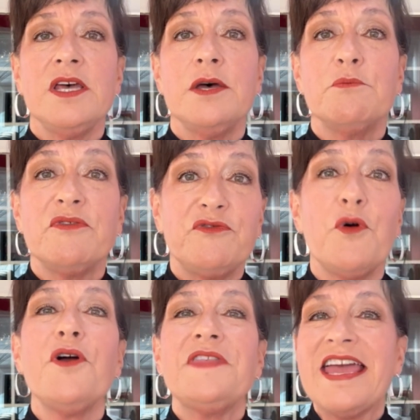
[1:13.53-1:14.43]

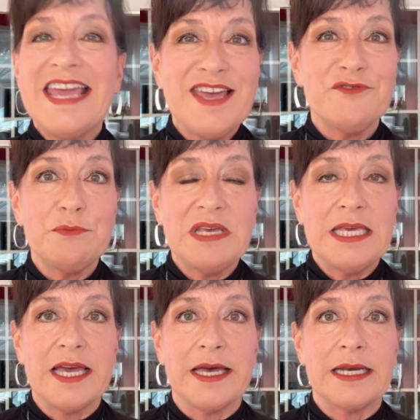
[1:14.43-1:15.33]
Before they even
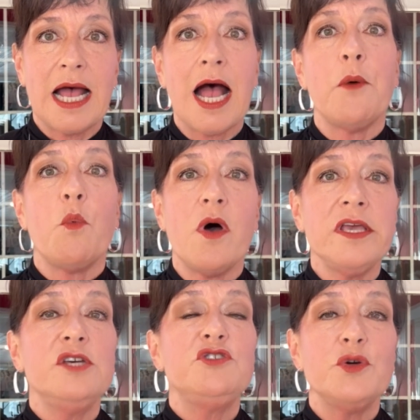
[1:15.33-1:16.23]
begin, I want
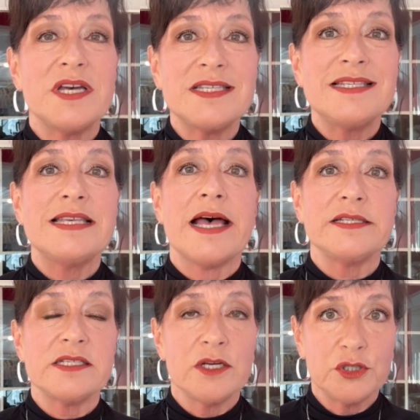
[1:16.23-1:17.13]
you to
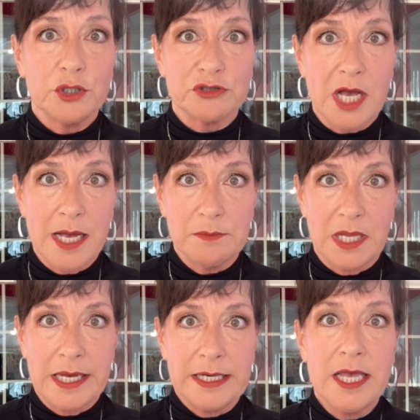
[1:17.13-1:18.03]
assess your
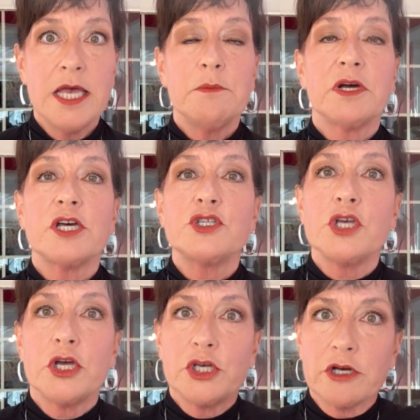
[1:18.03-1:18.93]
timeline, because
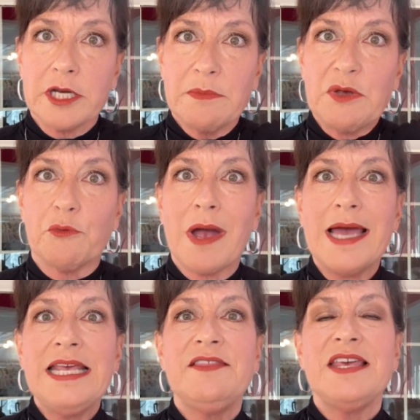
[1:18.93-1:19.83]
you're going to be
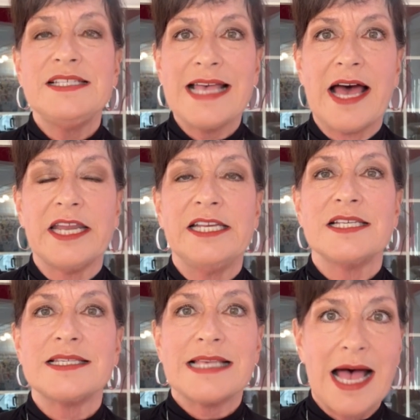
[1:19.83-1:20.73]
writing things out and
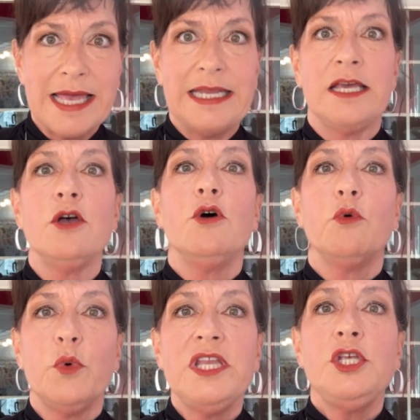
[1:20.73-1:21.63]
deciding
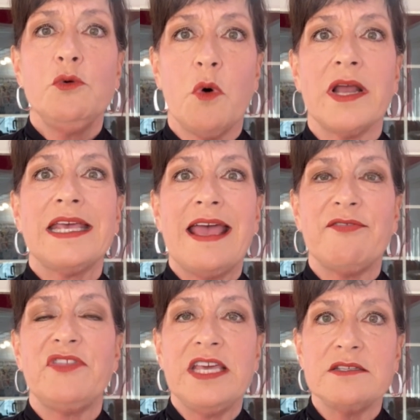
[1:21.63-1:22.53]
when you want to
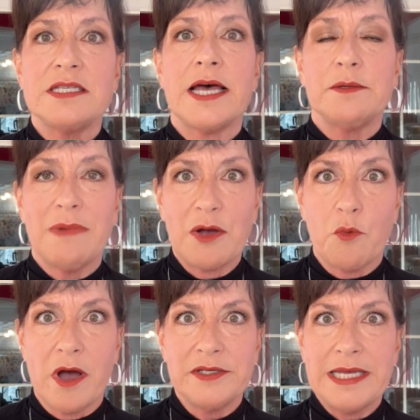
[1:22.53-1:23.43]
get things done by
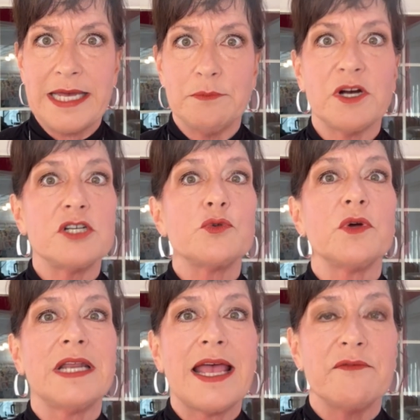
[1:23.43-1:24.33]
what date, because we're
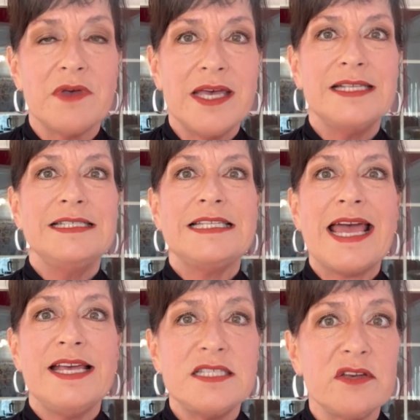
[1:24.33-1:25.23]
going to have
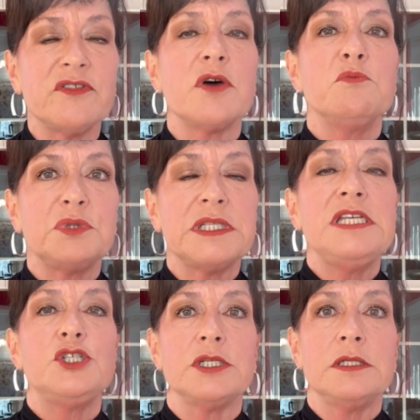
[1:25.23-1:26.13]
dates of
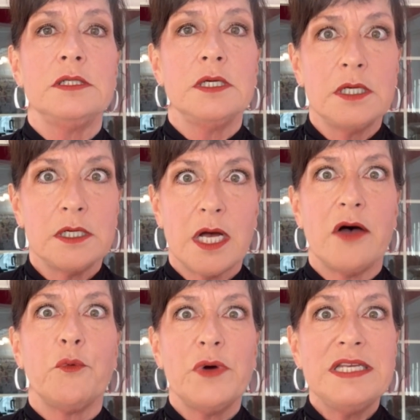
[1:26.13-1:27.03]
completion
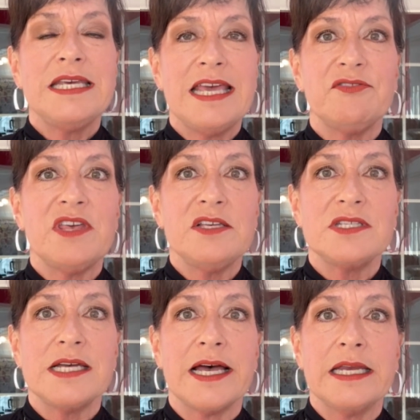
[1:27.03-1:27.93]
of when to get things
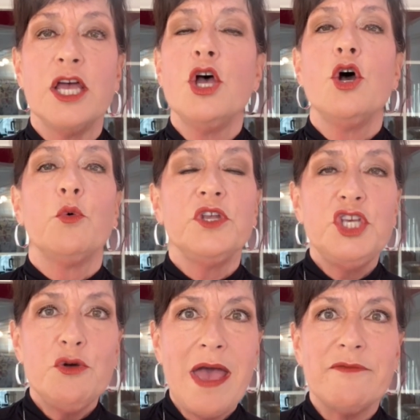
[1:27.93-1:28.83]
done. When
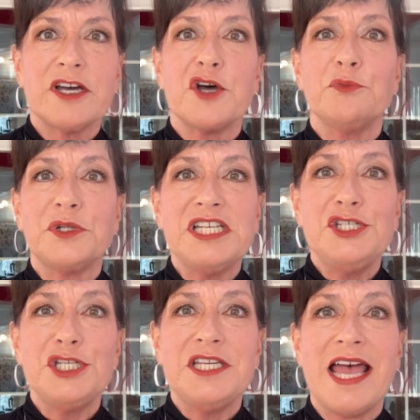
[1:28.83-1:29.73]
you have a
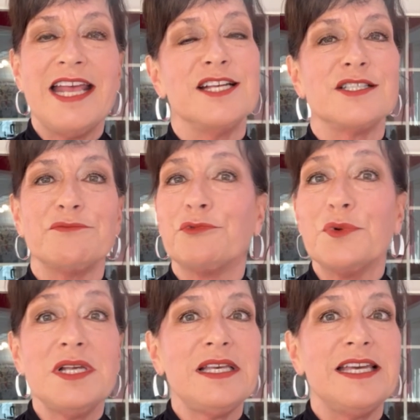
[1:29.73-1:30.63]
completion date, it's
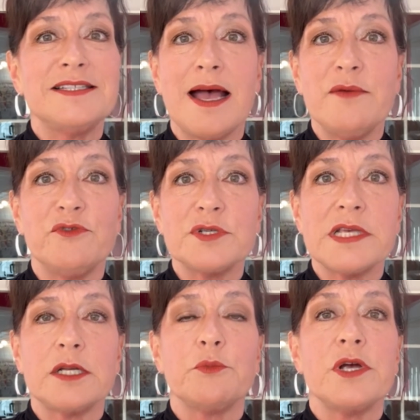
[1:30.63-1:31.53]
really a time for
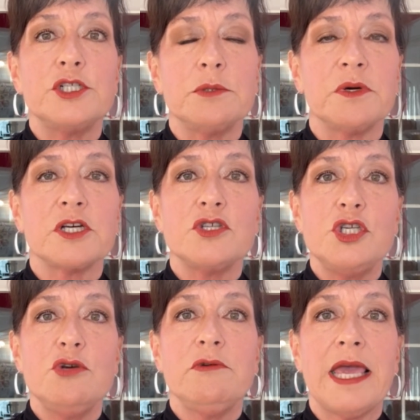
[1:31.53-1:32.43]
celebration, because
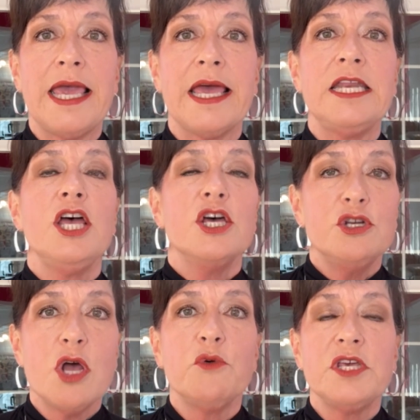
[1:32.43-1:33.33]
you can
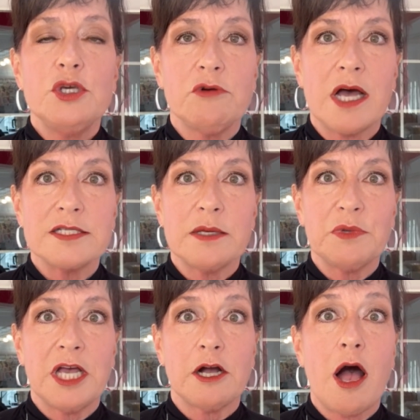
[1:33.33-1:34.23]
know that you got
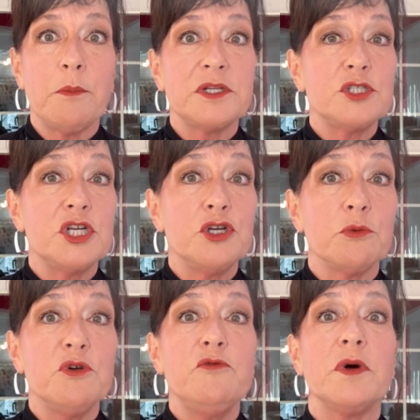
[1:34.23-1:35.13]
something accomplished in your
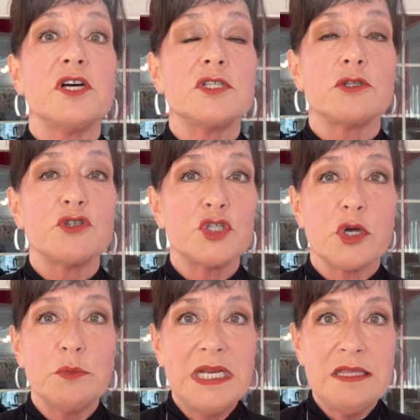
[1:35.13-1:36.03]
move, because there's so
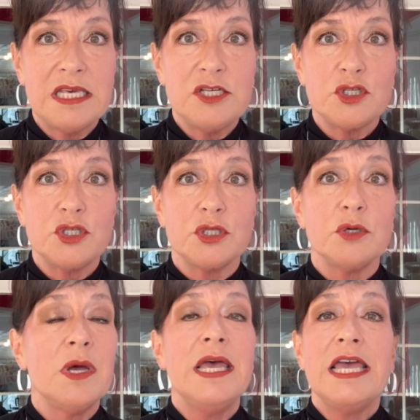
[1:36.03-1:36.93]
many things to
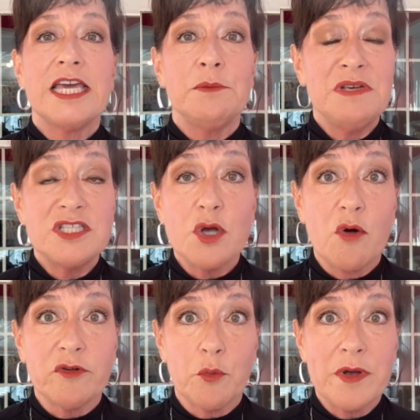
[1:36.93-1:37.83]
do. It can be so
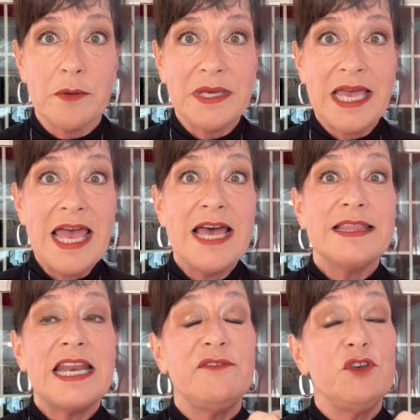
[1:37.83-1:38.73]
overwhelming
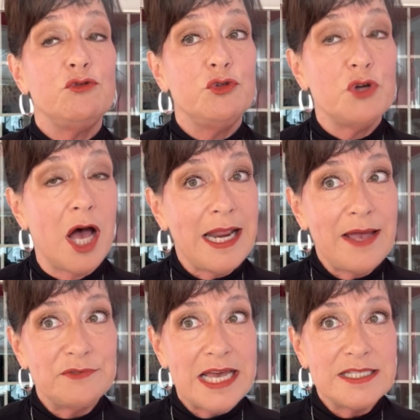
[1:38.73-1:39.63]
that if you do not
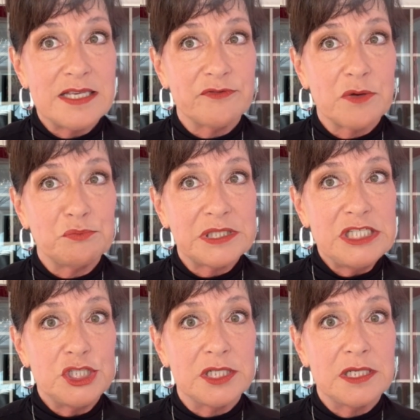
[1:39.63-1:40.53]
have dates of
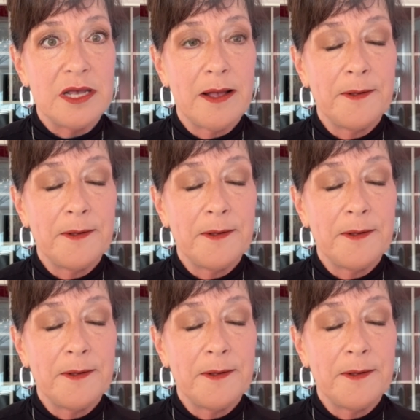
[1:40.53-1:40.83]
completion,